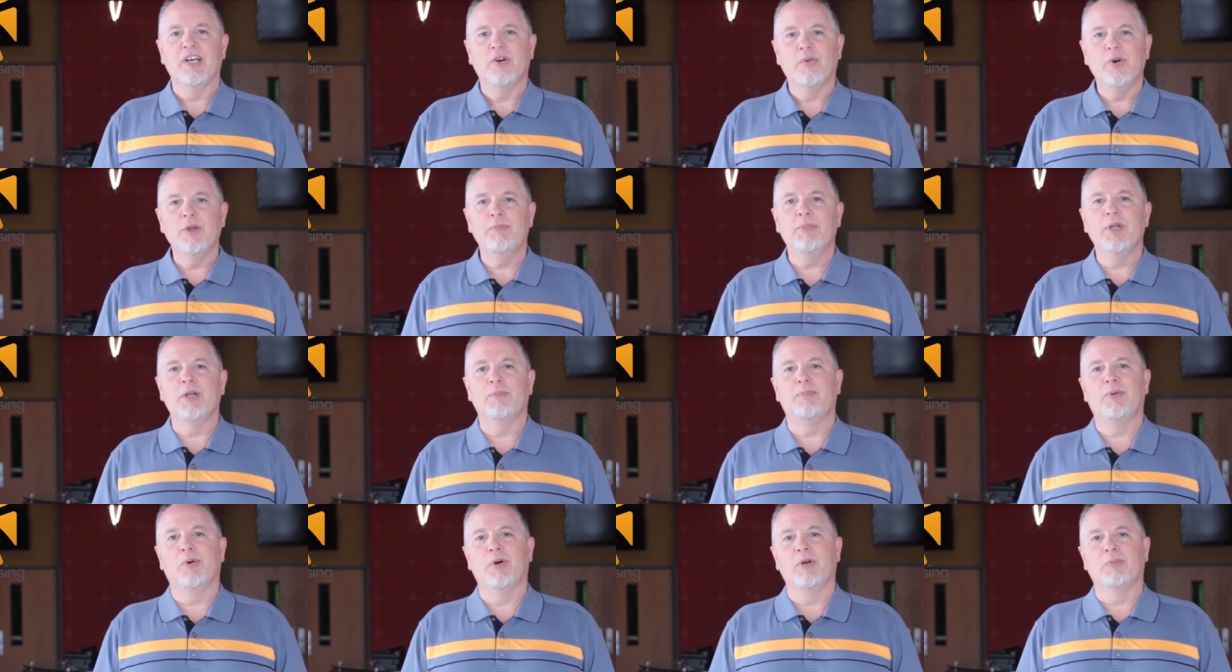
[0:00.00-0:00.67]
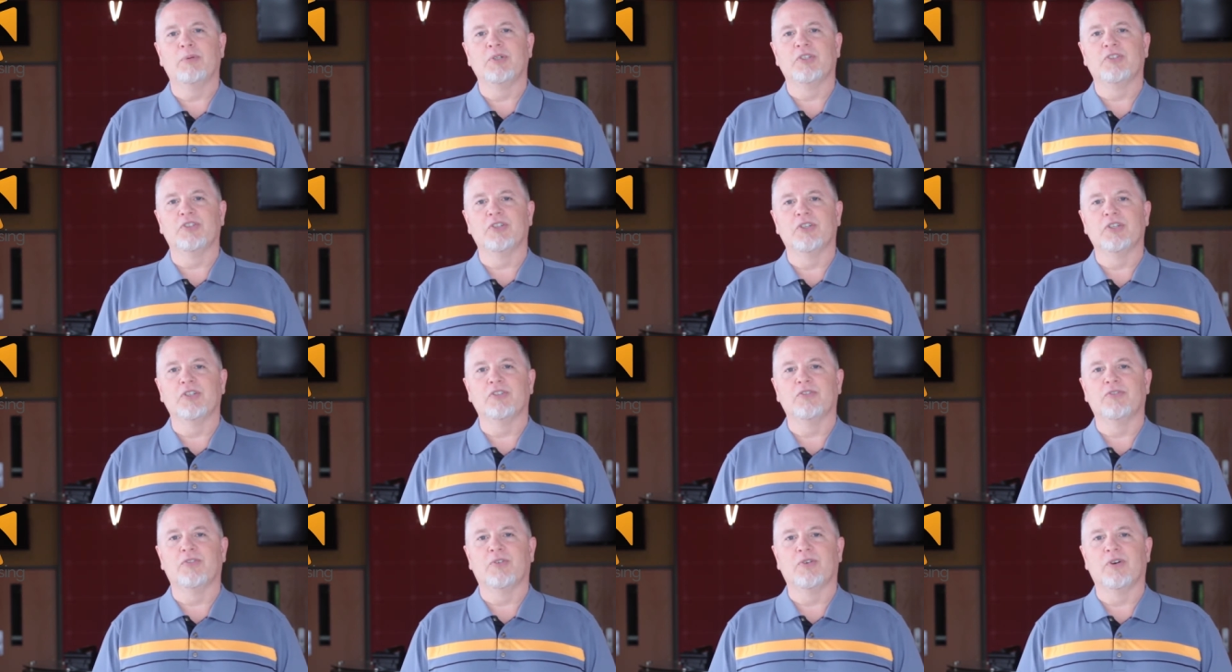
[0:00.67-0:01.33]
We've been a portable
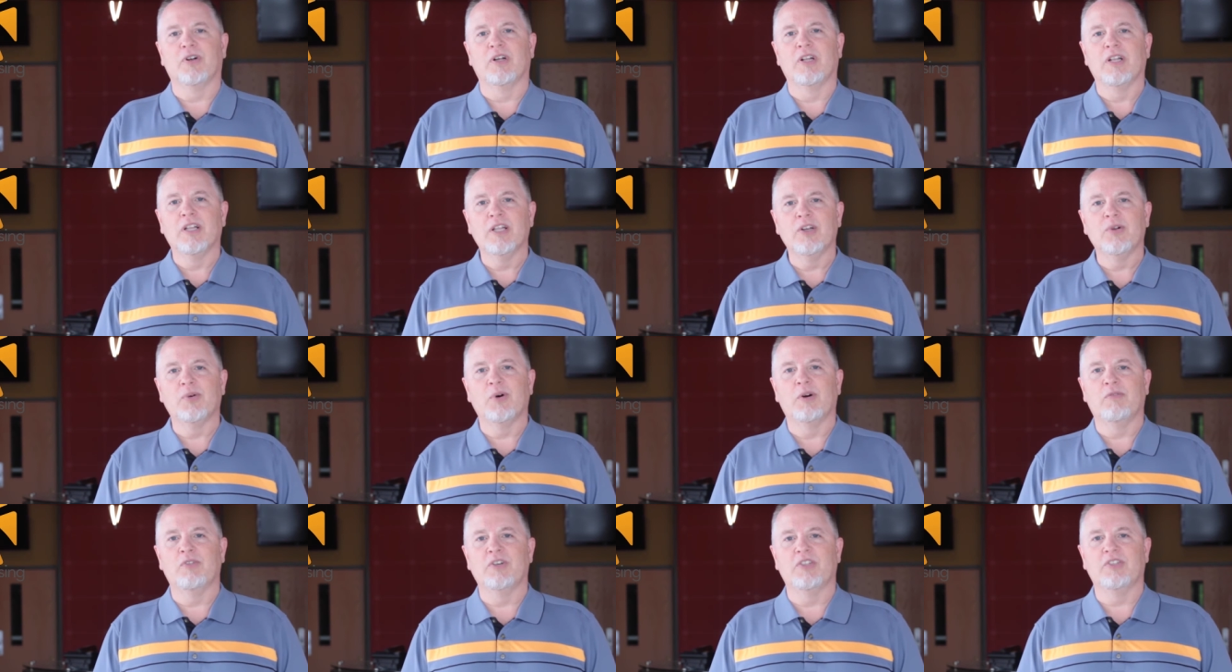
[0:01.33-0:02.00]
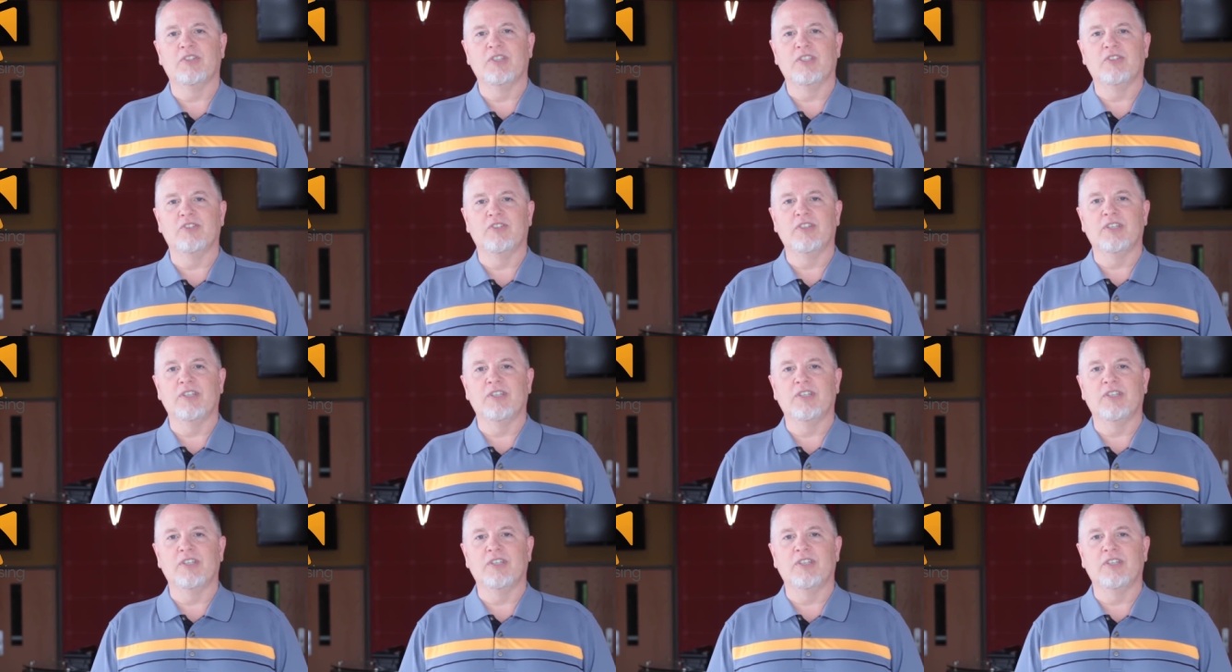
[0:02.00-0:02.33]
church for a little over 6